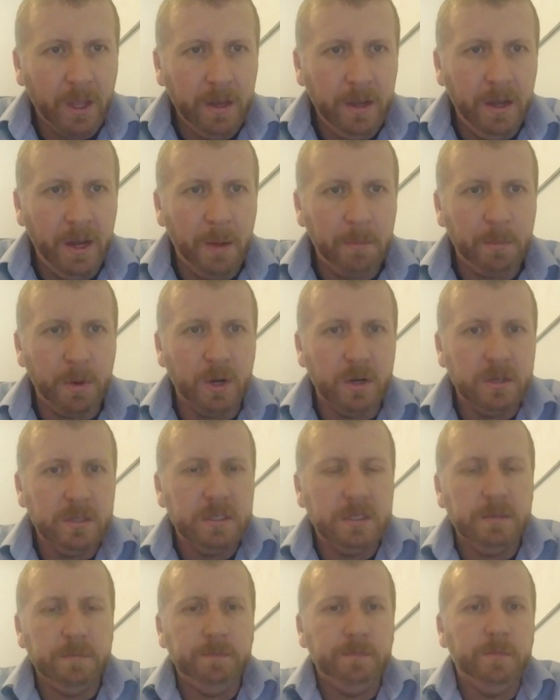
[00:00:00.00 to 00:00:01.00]

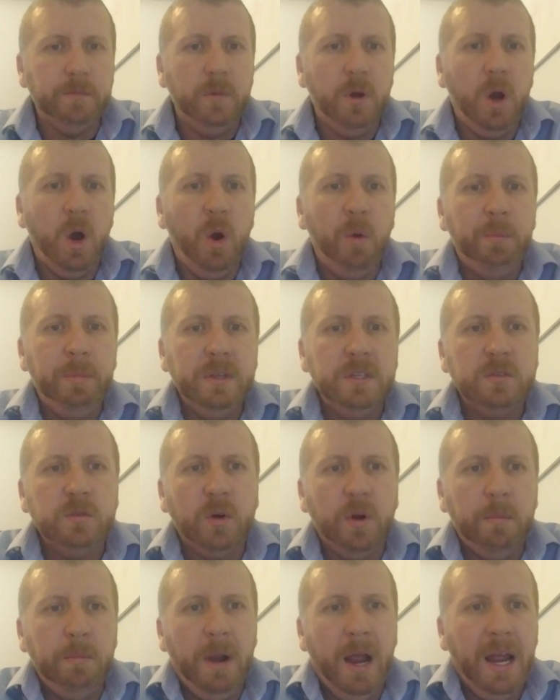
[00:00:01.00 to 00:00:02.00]
numbers, open
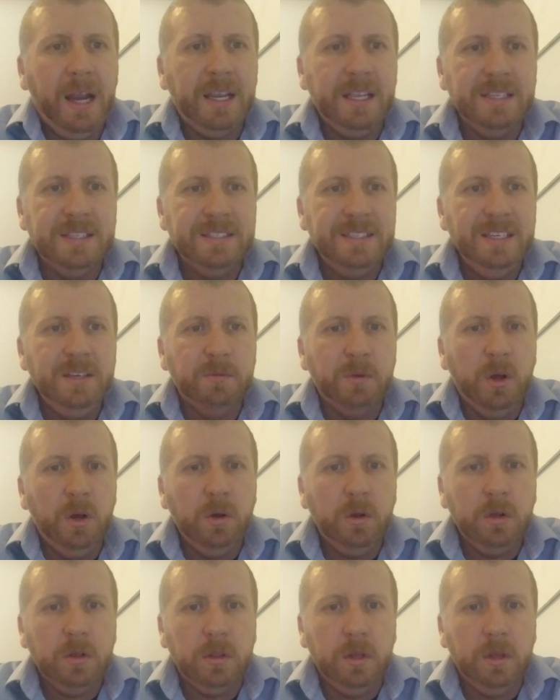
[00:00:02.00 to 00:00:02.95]
square bracket, 0,